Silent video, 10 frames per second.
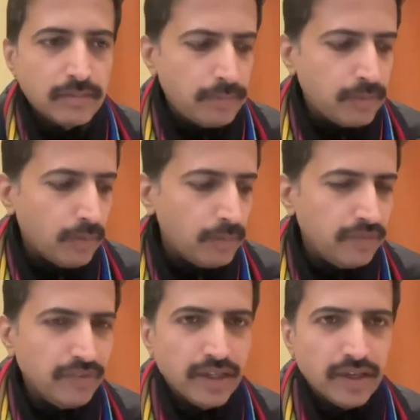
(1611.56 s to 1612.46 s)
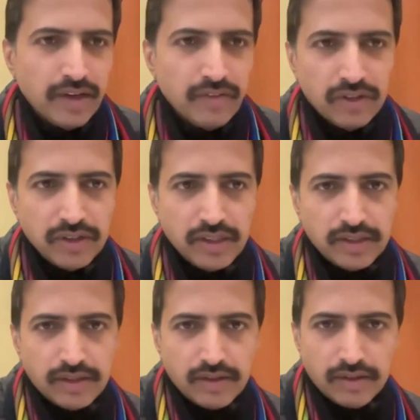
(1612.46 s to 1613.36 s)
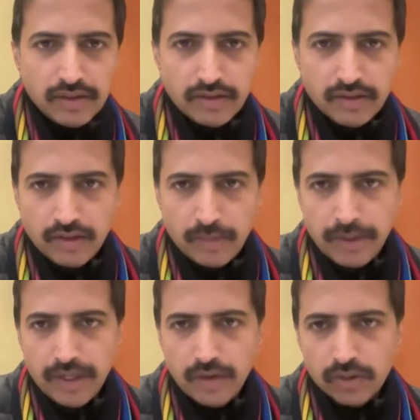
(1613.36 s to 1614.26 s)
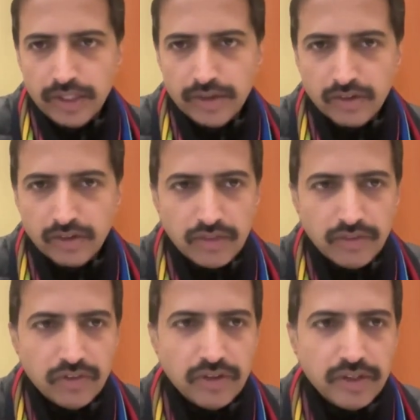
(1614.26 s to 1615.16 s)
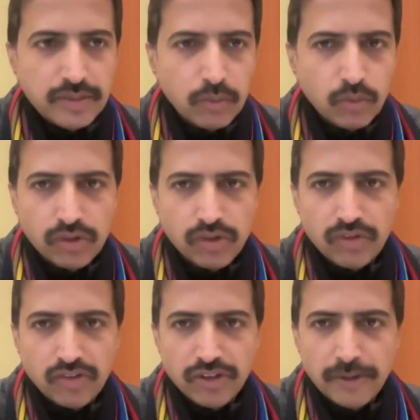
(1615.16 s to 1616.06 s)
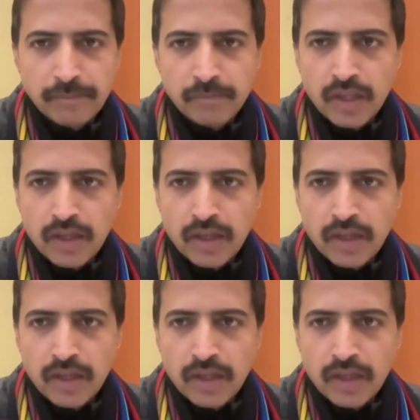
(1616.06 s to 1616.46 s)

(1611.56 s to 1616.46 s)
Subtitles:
Uh, Probably we can revisit that depending on the interest that we generate post this session.